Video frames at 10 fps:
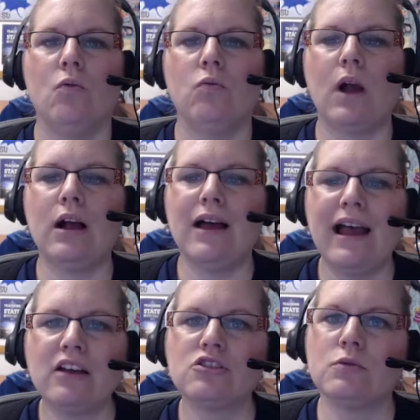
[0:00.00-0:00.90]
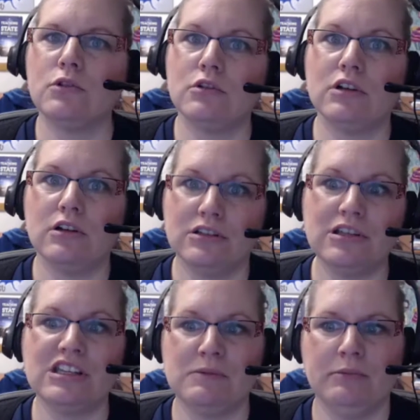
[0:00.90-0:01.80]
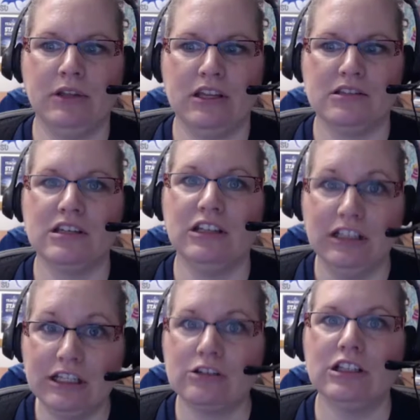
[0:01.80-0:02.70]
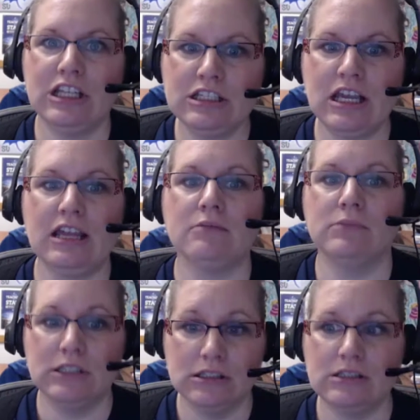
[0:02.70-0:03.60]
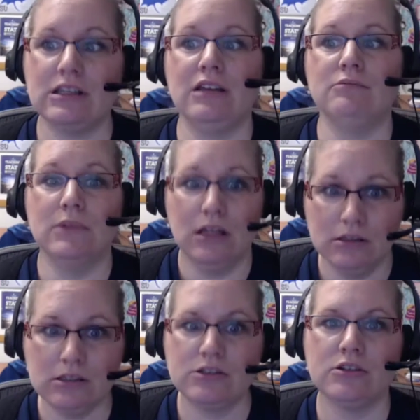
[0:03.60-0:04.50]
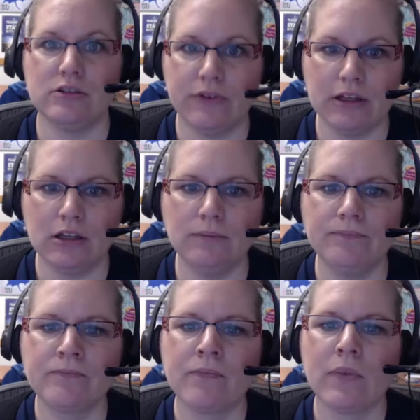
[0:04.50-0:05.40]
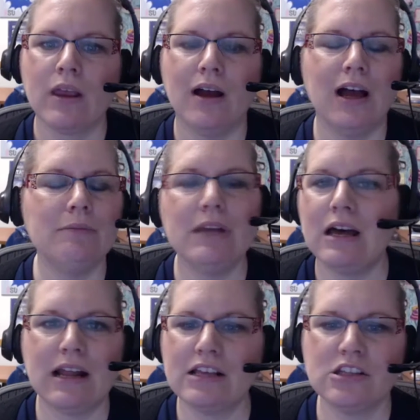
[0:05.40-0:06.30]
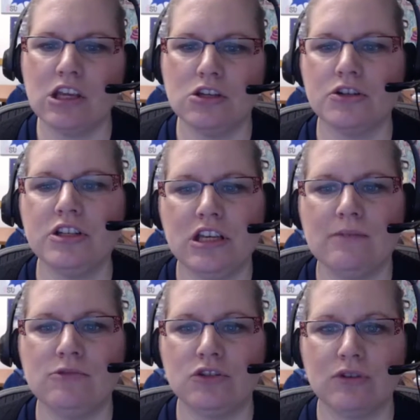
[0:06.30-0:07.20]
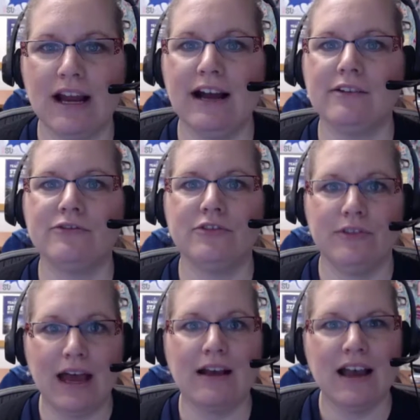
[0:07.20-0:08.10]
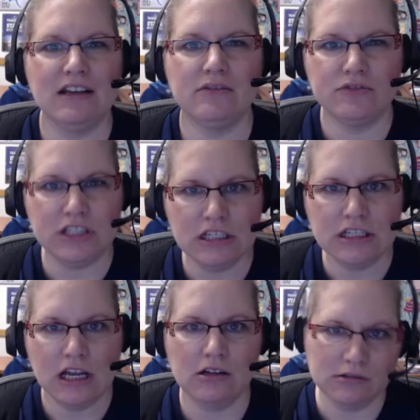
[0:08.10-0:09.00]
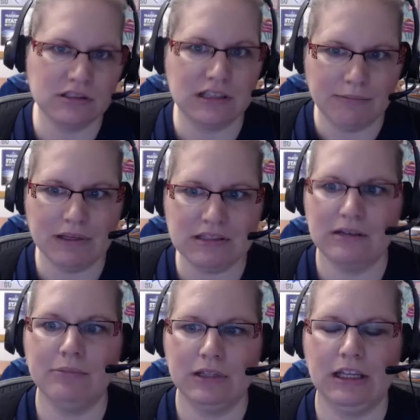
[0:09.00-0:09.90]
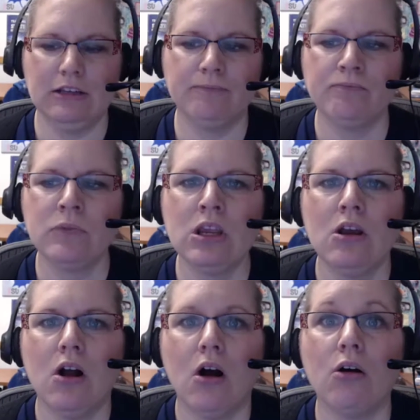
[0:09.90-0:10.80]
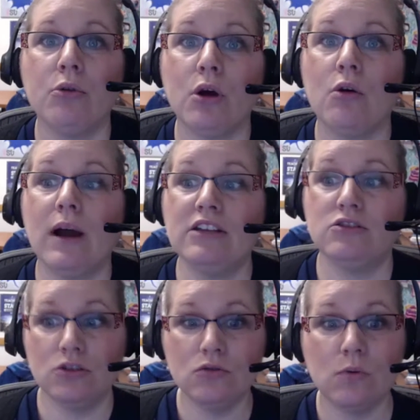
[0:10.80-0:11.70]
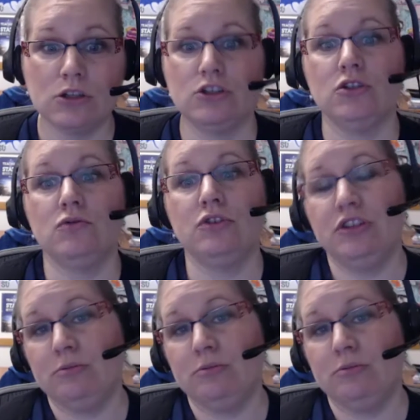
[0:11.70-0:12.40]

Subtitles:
While actual assessment plans can literally take months and months to develop, I'm not asking your team to draft that kind of detailed step-by-step plan. Although I do want you to